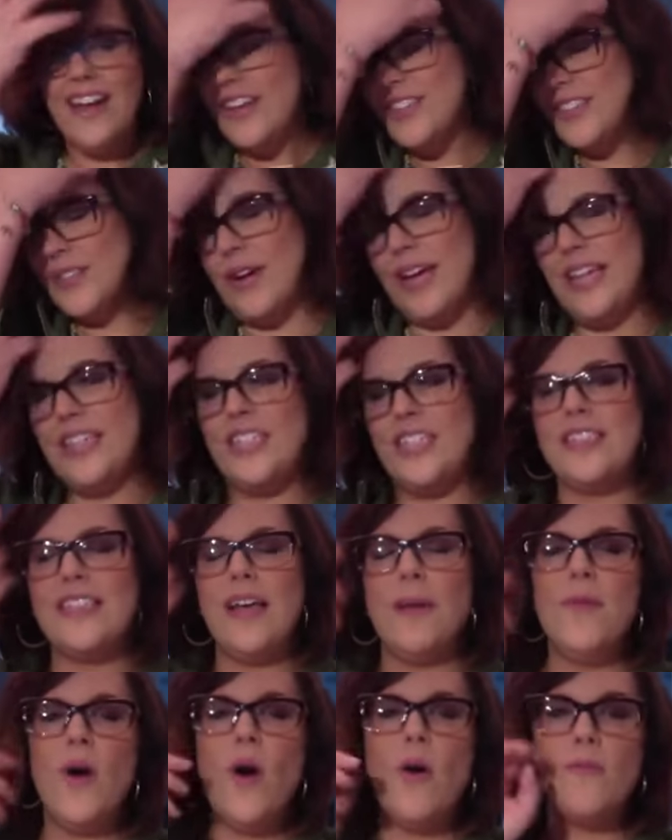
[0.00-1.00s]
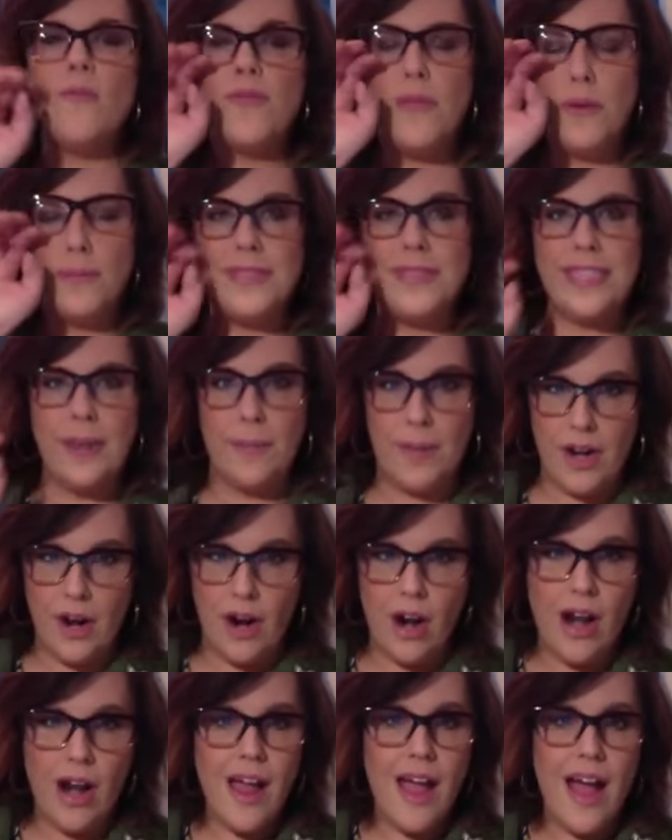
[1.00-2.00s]
So I had just come home from
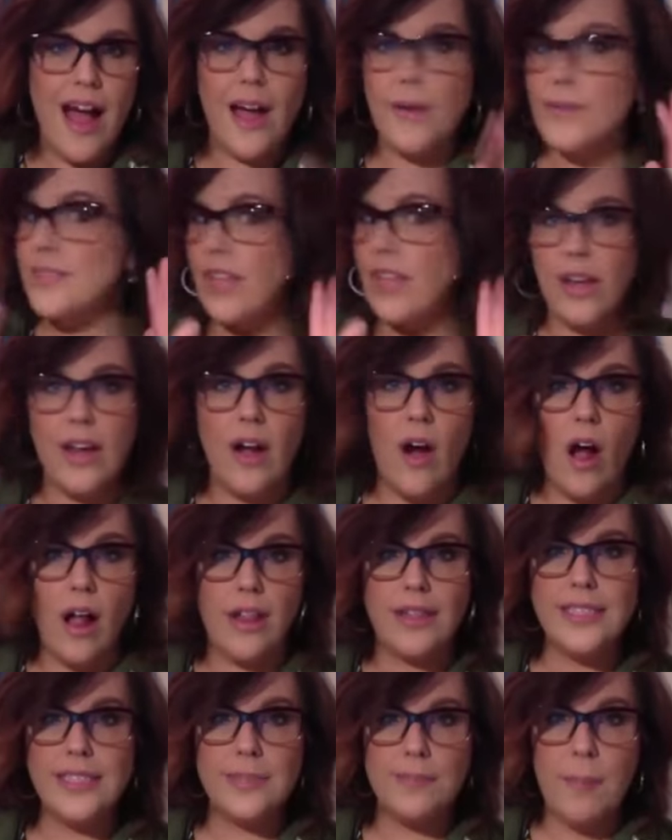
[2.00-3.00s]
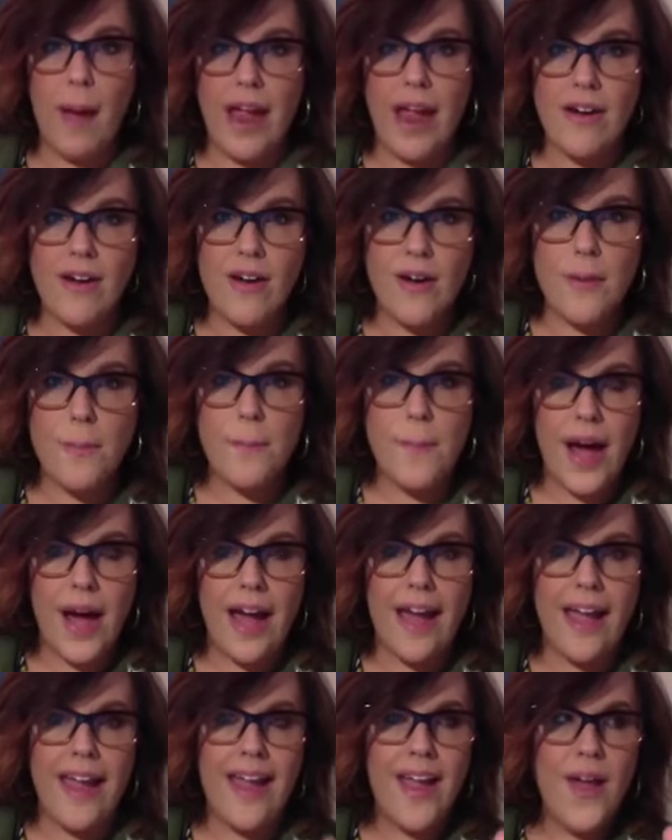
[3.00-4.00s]
seminar. I was like all inspired
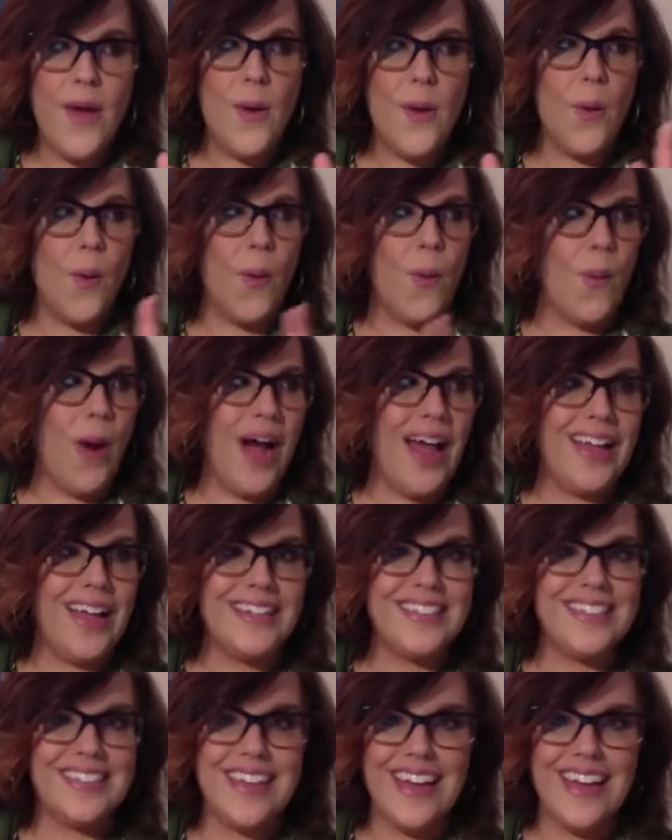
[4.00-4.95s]
by what